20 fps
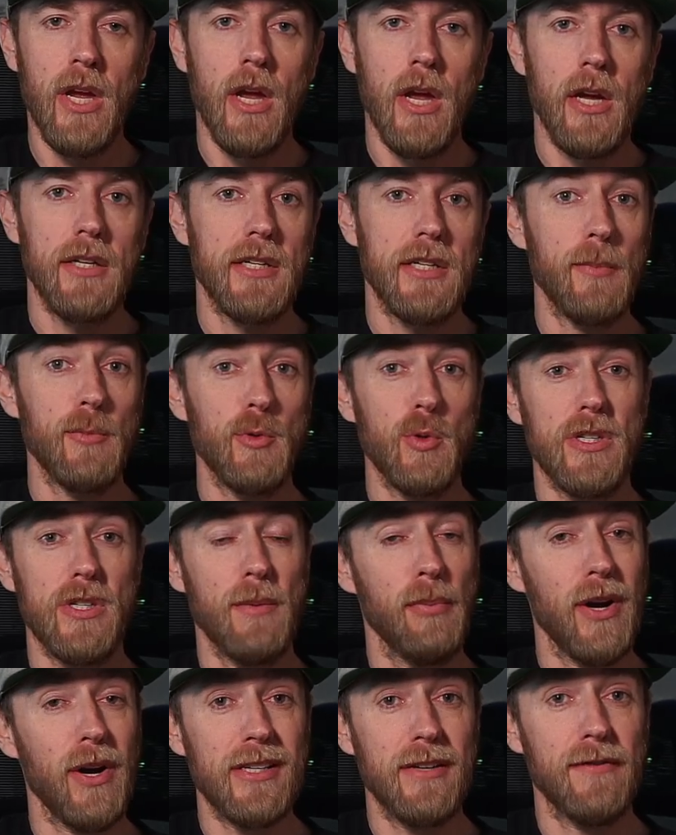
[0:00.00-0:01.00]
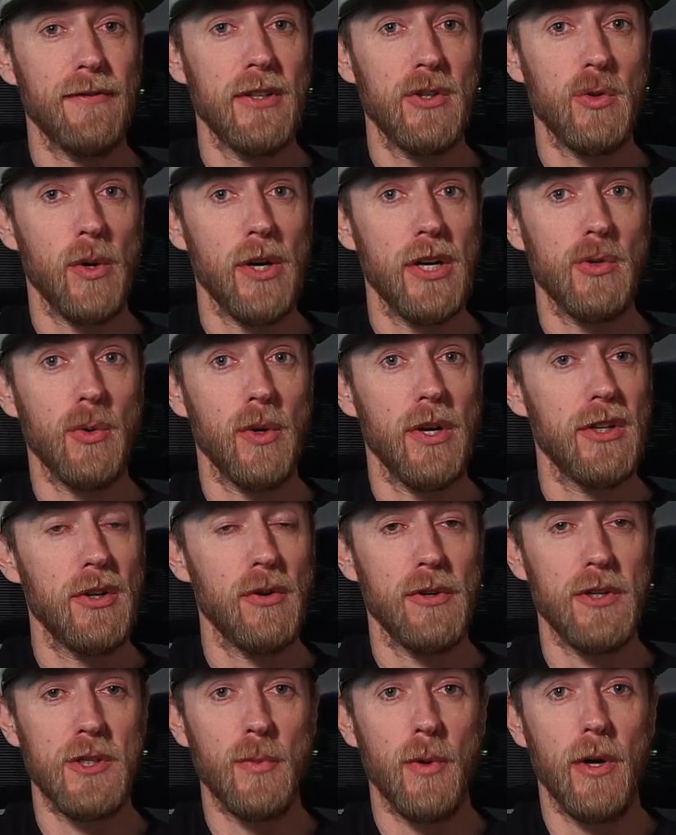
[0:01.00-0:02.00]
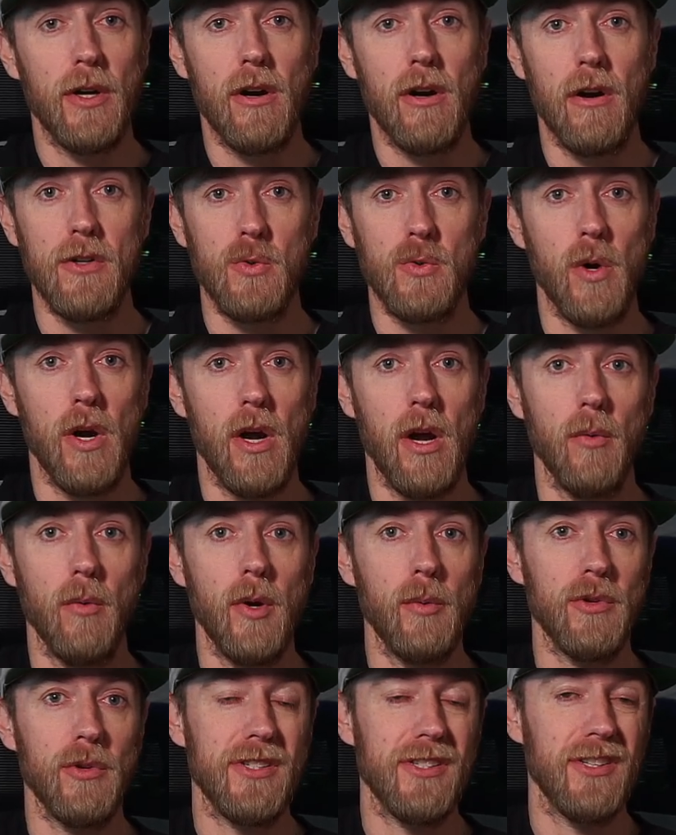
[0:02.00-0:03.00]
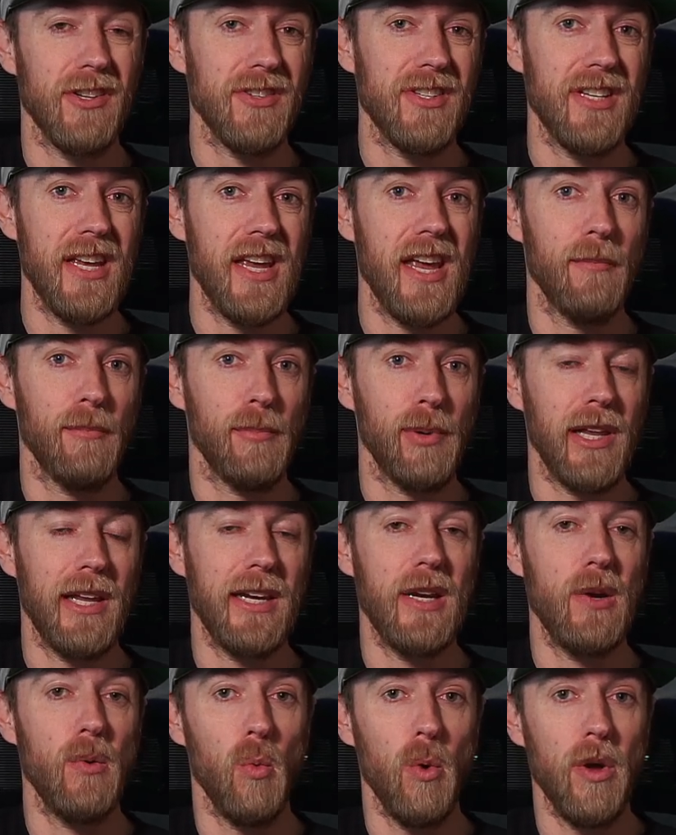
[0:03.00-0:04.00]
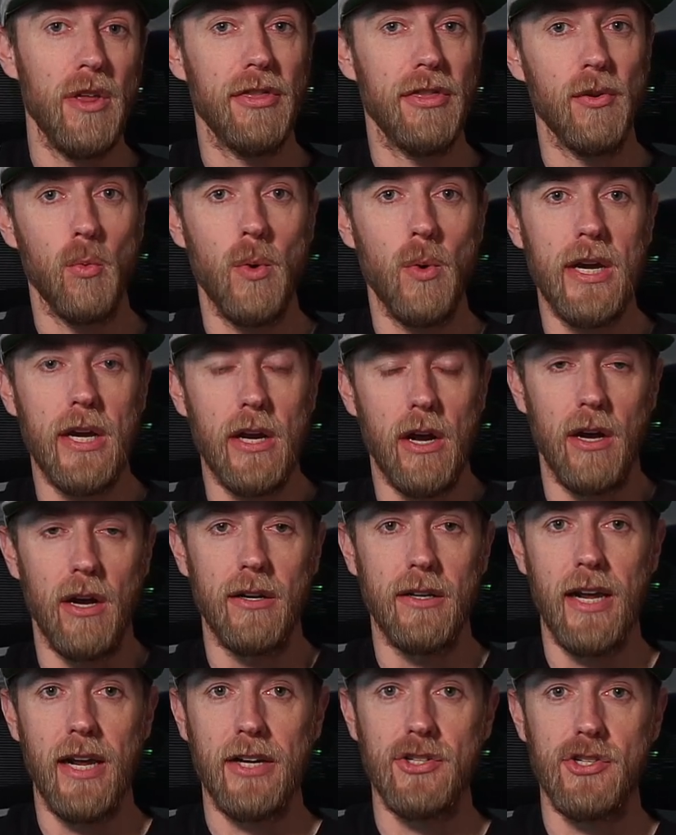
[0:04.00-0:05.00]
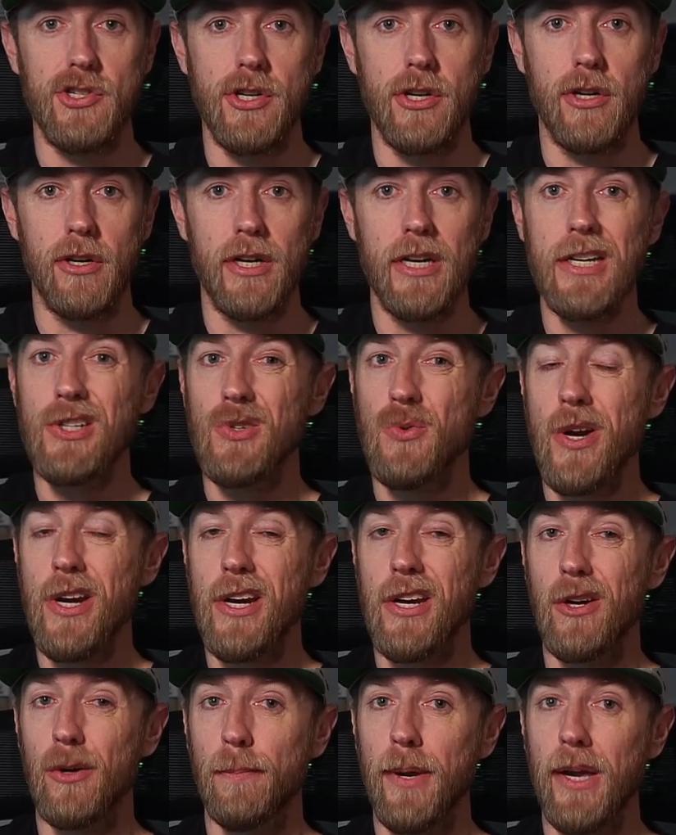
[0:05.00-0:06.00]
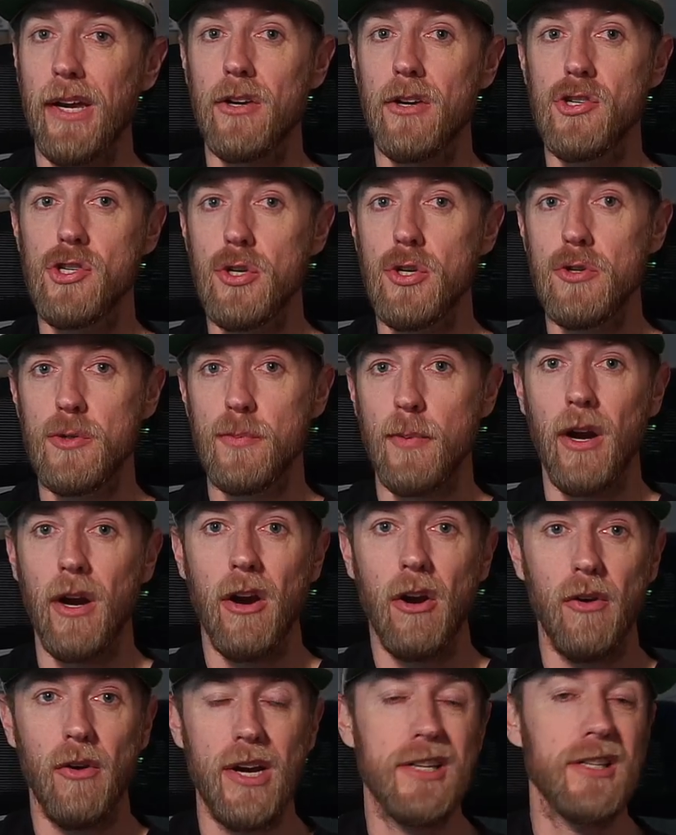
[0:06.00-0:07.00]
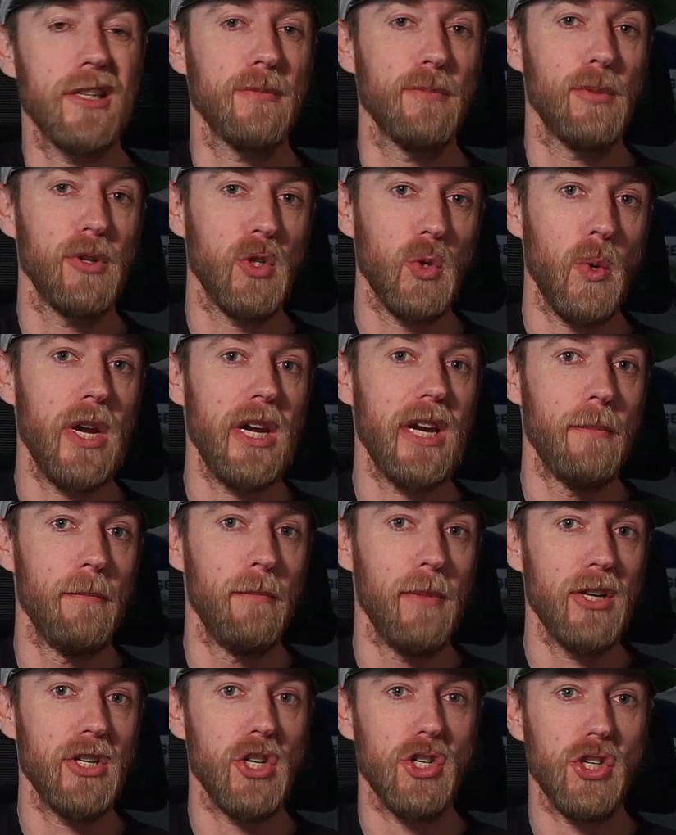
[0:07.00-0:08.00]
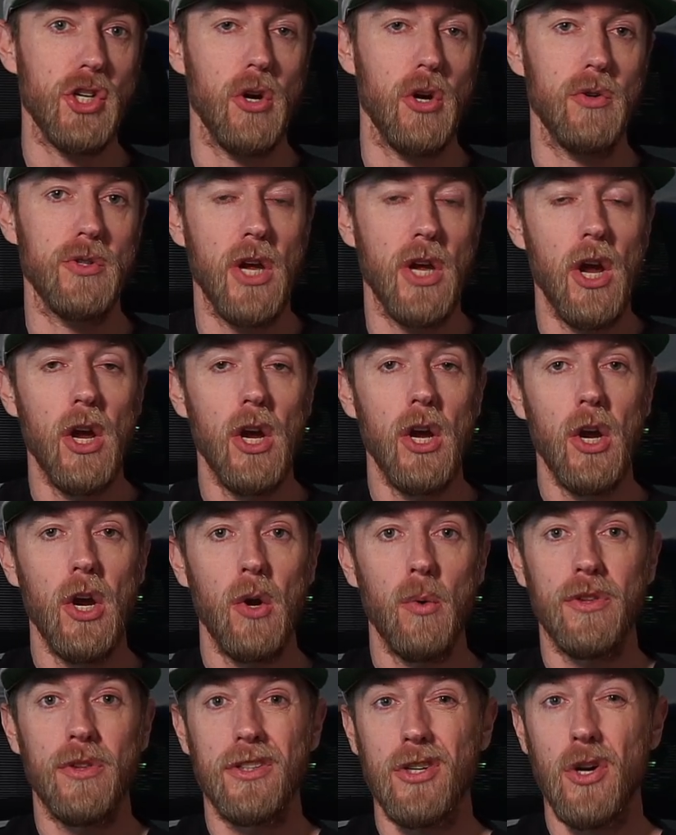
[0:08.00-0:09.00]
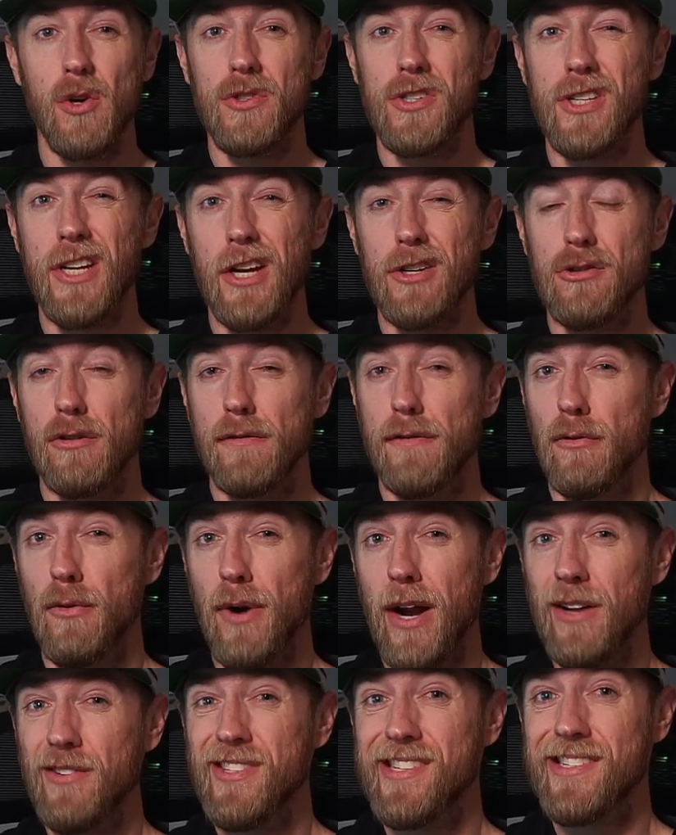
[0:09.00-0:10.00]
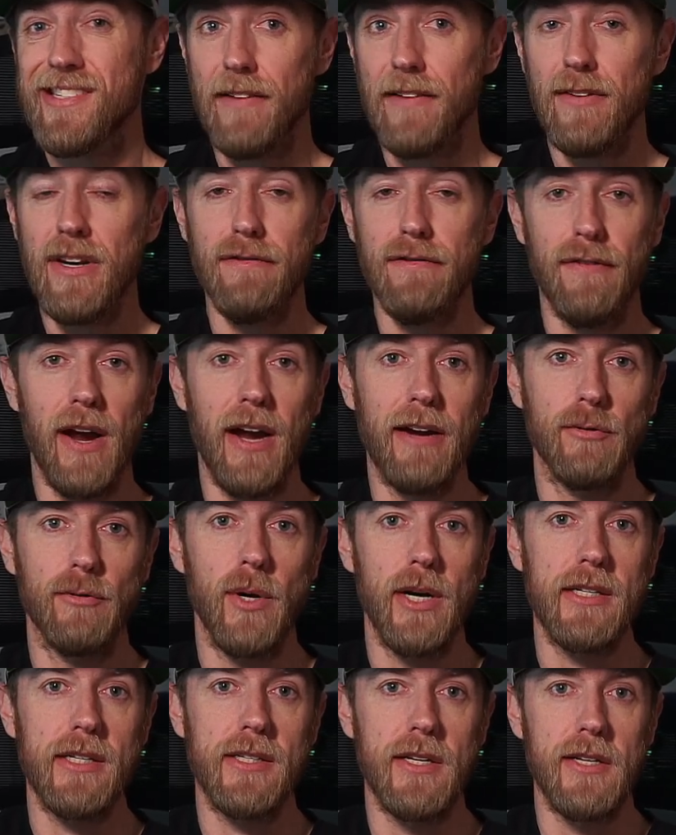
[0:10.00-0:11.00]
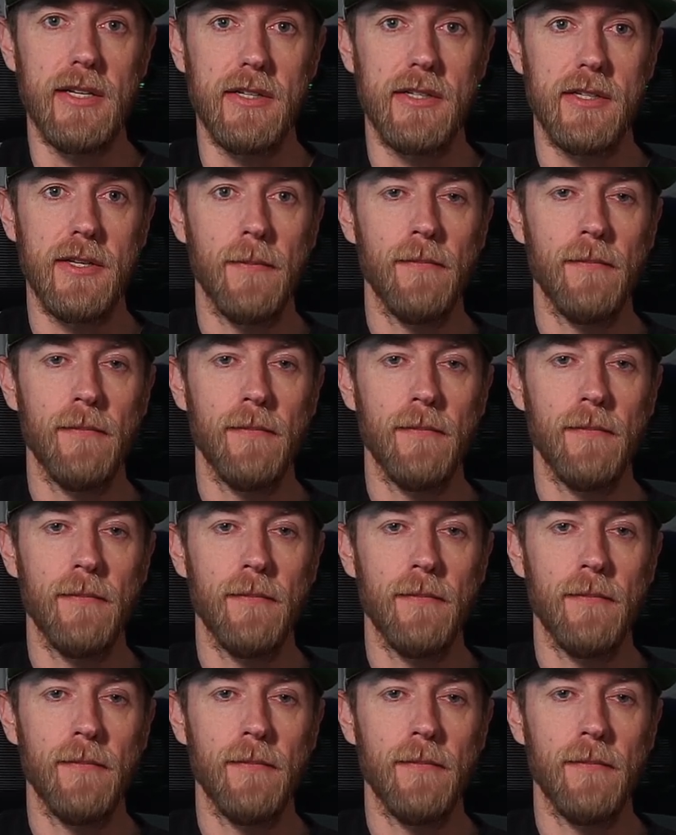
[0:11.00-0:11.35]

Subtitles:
Timms was impressive in 2022 in a sprint car as well, and we will still see him plenty with the wing on next year. He tweeted he'll pick and choose sprint car races between midget shows, the total schedule of around 75 races.